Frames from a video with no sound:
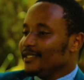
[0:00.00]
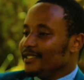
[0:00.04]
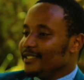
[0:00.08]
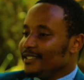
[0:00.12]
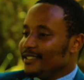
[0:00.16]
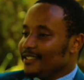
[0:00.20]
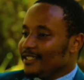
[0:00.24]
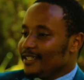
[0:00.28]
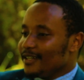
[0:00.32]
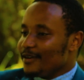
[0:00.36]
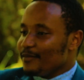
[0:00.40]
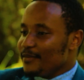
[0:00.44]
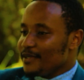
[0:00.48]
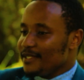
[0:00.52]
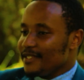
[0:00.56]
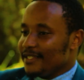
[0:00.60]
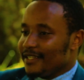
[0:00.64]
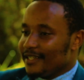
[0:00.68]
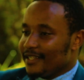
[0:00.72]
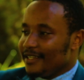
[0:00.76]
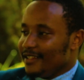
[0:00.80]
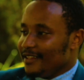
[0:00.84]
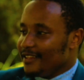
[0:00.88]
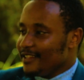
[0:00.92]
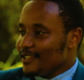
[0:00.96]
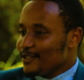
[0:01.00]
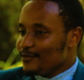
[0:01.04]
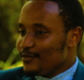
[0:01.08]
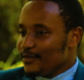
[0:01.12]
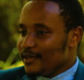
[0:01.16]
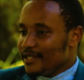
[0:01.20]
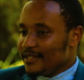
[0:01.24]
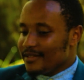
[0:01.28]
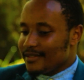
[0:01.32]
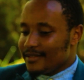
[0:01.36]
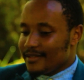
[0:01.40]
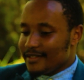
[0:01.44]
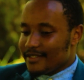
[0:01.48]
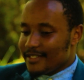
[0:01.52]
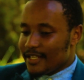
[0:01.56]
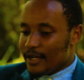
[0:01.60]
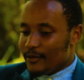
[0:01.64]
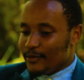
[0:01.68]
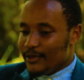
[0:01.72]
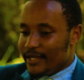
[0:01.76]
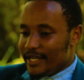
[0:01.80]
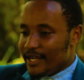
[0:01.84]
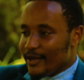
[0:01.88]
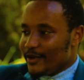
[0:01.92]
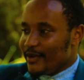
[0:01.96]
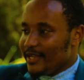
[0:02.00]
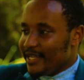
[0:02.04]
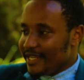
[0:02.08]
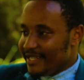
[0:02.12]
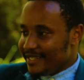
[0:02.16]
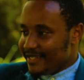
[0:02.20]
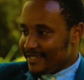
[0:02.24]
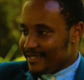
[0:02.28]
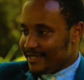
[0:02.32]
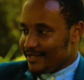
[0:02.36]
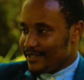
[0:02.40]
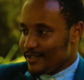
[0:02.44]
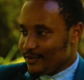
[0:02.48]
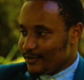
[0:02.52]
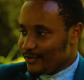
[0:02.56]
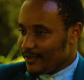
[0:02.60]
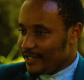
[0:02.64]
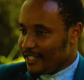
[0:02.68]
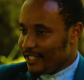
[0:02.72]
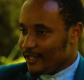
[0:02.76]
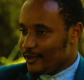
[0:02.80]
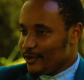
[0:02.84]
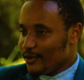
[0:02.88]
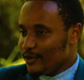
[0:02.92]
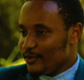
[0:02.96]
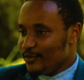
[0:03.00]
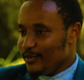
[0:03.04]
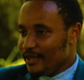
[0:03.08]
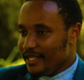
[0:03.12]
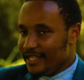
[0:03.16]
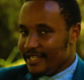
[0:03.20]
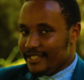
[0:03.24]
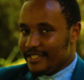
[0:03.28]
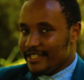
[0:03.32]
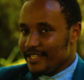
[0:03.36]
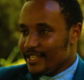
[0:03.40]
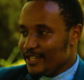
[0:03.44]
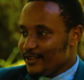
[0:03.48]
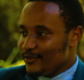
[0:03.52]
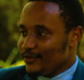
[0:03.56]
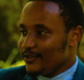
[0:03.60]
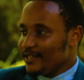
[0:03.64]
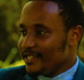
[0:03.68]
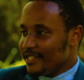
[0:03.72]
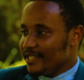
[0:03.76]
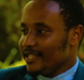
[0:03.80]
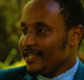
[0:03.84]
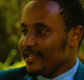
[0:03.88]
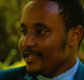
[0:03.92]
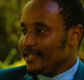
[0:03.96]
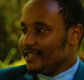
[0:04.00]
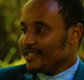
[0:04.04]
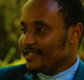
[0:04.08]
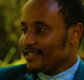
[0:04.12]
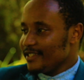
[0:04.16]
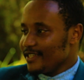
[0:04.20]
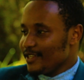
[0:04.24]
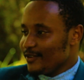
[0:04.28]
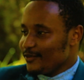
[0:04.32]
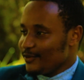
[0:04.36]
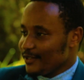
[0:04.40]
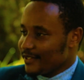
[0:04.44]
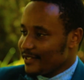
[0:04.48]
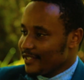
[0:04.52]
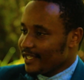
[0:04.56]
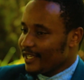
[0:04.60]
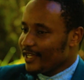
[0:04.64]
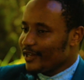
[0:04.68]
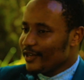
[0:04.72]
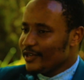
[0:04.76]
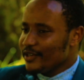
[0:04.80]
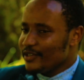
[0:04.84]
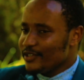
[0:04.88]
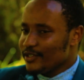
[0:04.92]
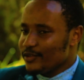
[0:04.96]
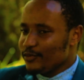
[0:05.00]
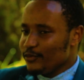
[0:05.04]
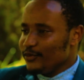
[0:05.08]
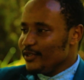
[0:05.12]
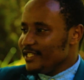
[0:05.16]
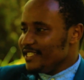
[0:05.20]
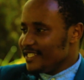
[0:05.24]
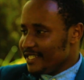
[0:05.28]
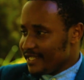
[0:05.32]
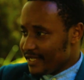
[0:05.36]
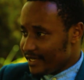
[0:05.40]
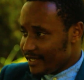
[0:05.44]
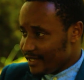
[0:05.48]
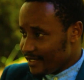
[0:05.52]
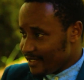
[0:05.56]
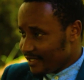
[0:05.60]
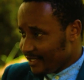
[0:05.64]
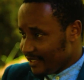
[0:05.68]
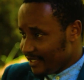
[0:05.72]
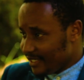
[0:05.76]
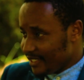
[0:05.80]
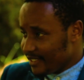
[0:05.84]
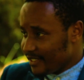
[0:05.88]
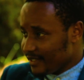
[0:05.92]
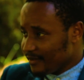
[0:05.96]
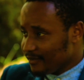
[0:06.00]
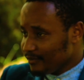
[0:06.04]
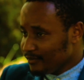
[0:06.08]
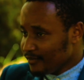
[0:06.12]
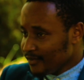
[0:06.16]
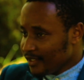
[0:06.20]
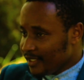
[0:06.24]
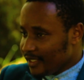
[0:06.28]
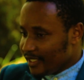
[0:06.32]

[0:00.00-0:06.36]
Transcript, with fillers: And basically this means that we're now in a data-driven economy. Each and every day, each and every second, we're generating data.